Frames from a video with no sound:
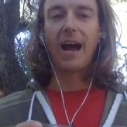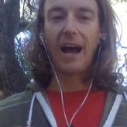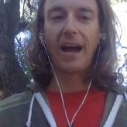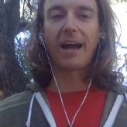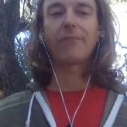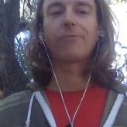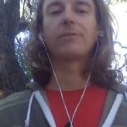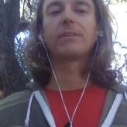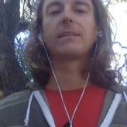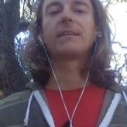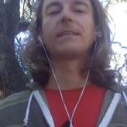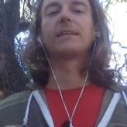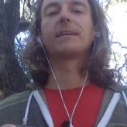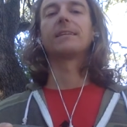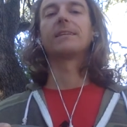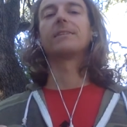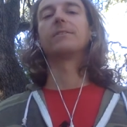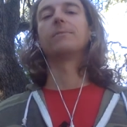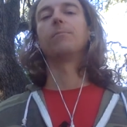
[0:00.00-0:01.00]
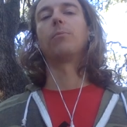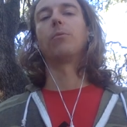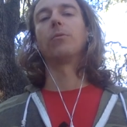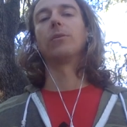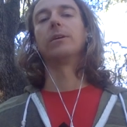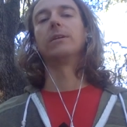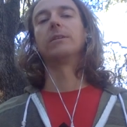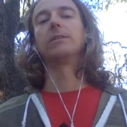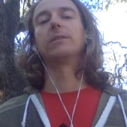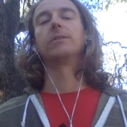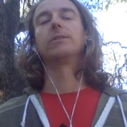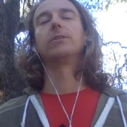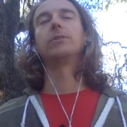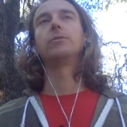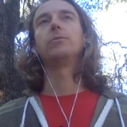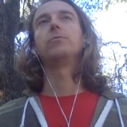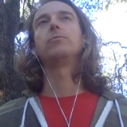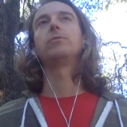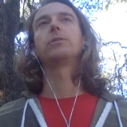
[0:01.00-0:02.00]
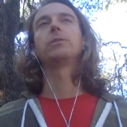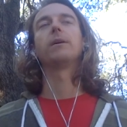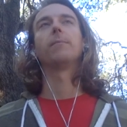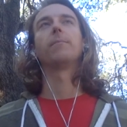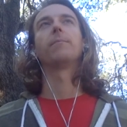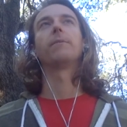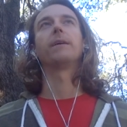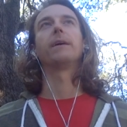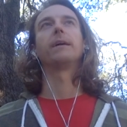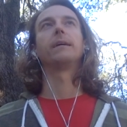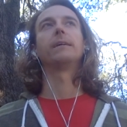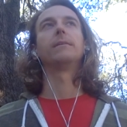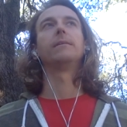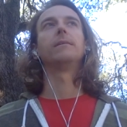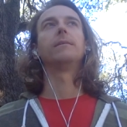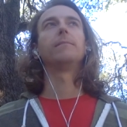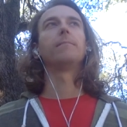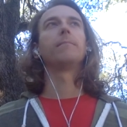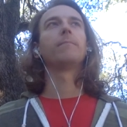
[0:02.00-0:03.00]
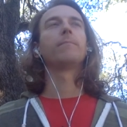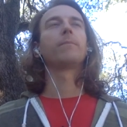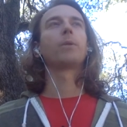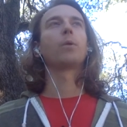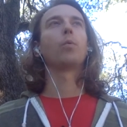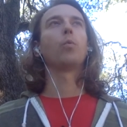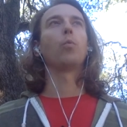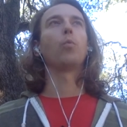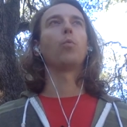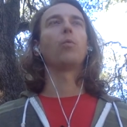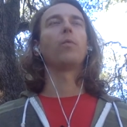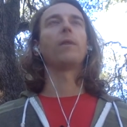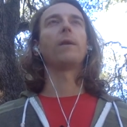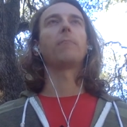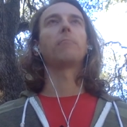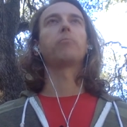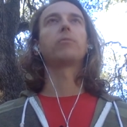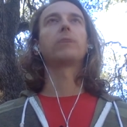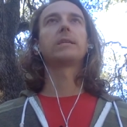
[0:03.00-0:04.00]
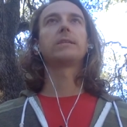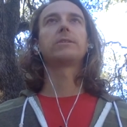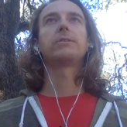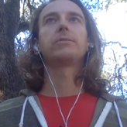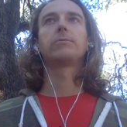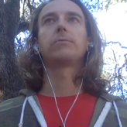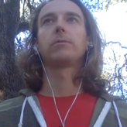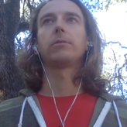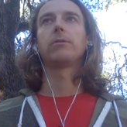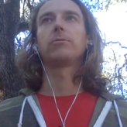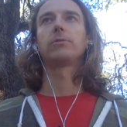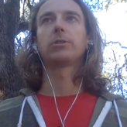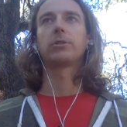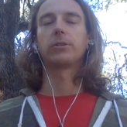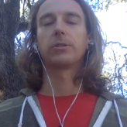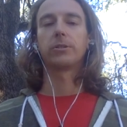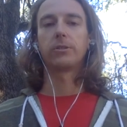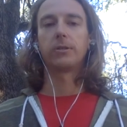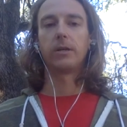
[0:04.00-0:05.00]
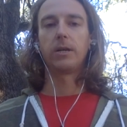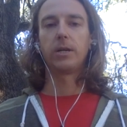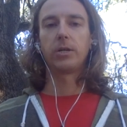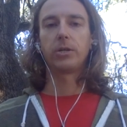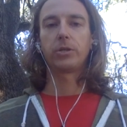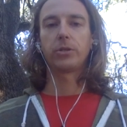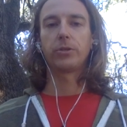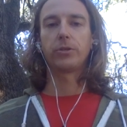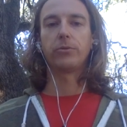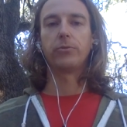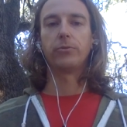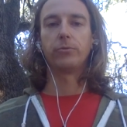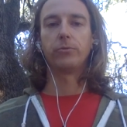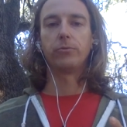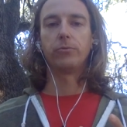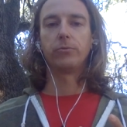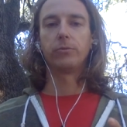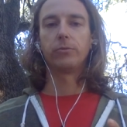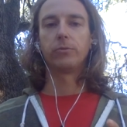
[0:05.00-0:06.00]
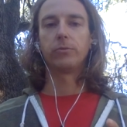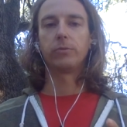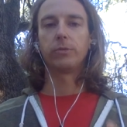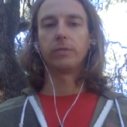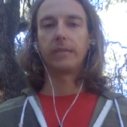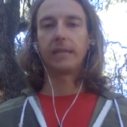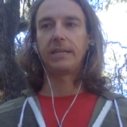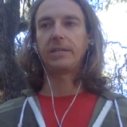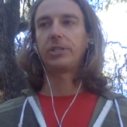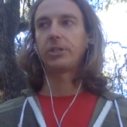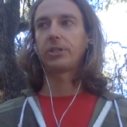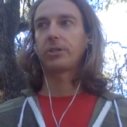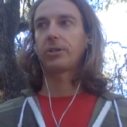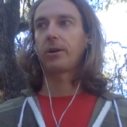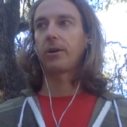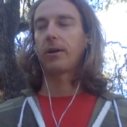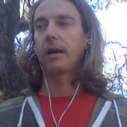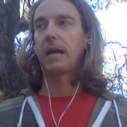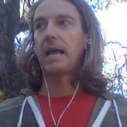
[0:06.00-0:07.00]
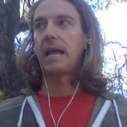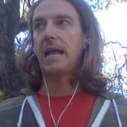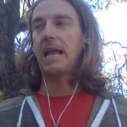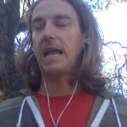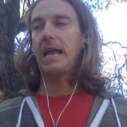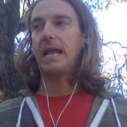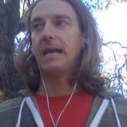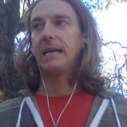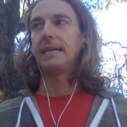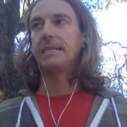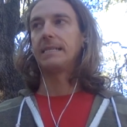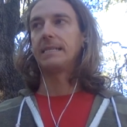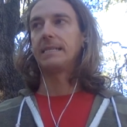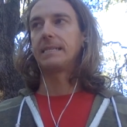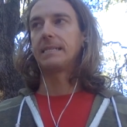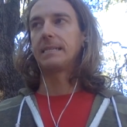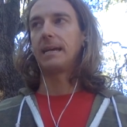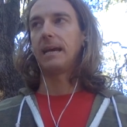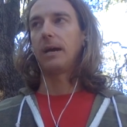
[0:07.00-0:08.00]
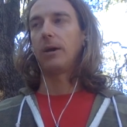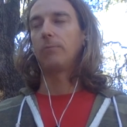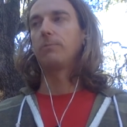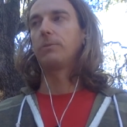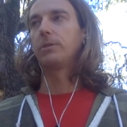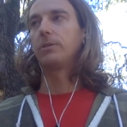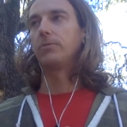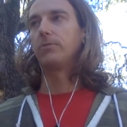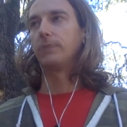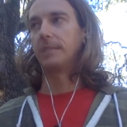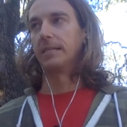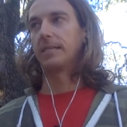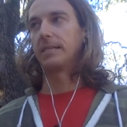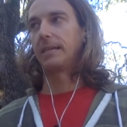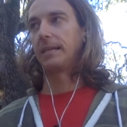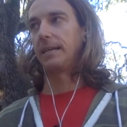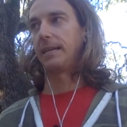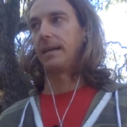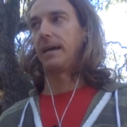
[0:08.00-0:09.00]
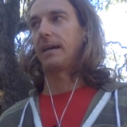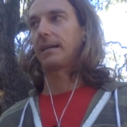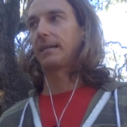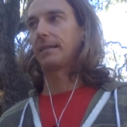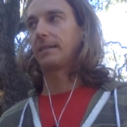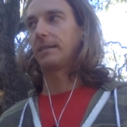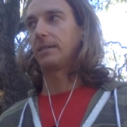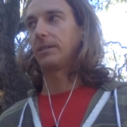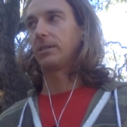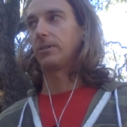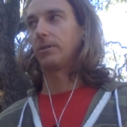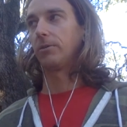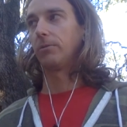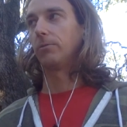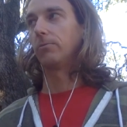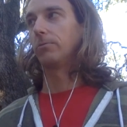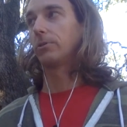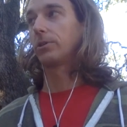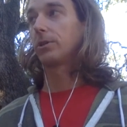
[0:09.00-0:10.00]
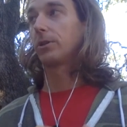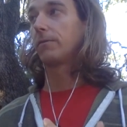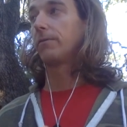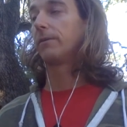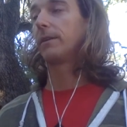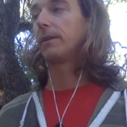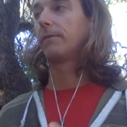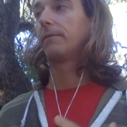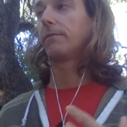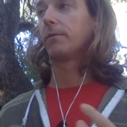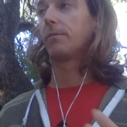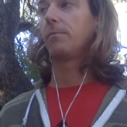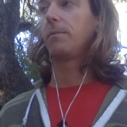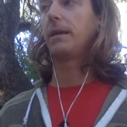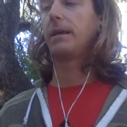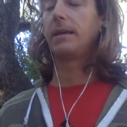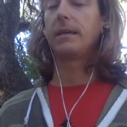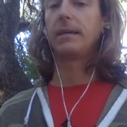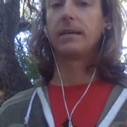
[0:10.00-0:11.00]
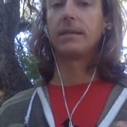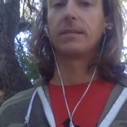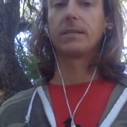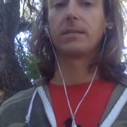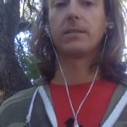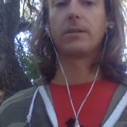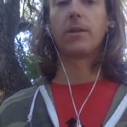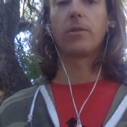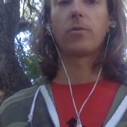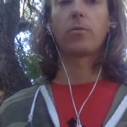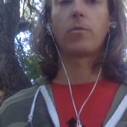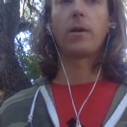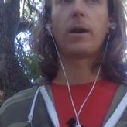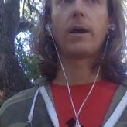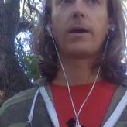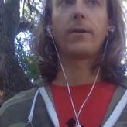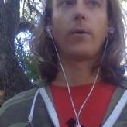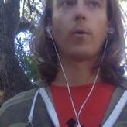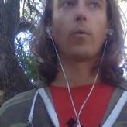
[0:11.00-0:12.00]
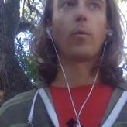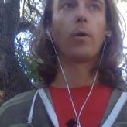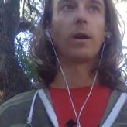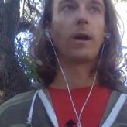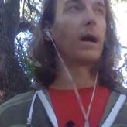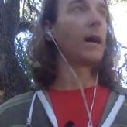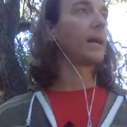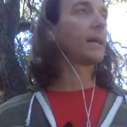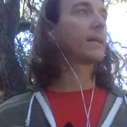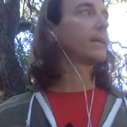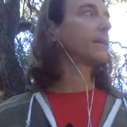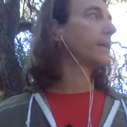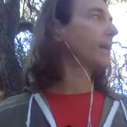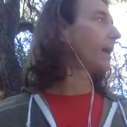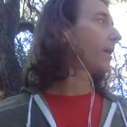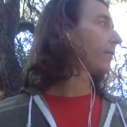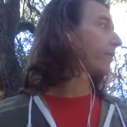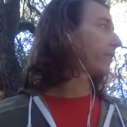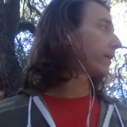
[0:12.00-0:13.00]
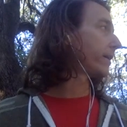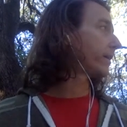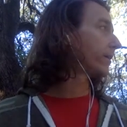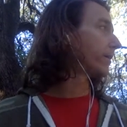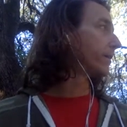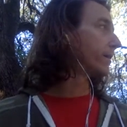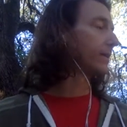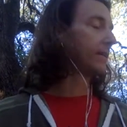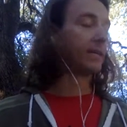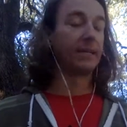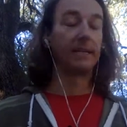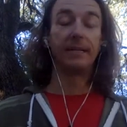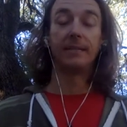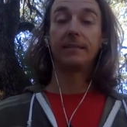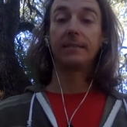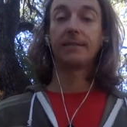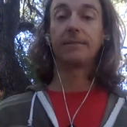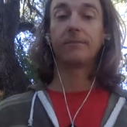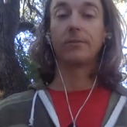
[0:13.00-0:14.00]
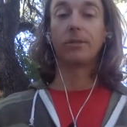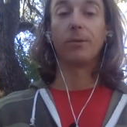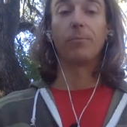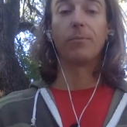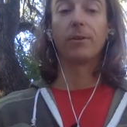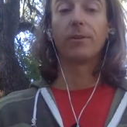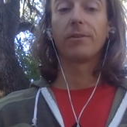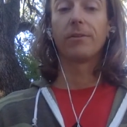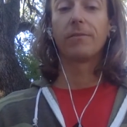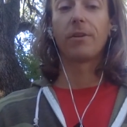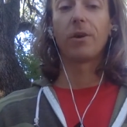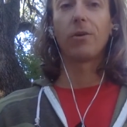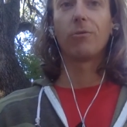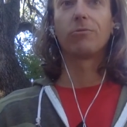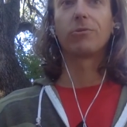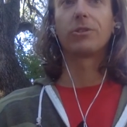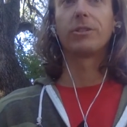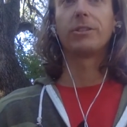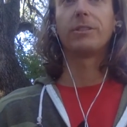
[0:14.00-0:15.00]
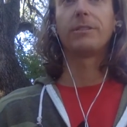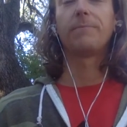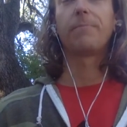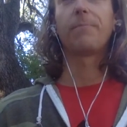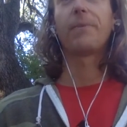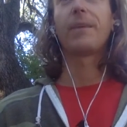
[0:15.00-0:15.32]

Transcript: i really think it's important to do something that brings you closer to nature and helps you disconnect. So surfing for me is another way where I get out there in the middle of the ocean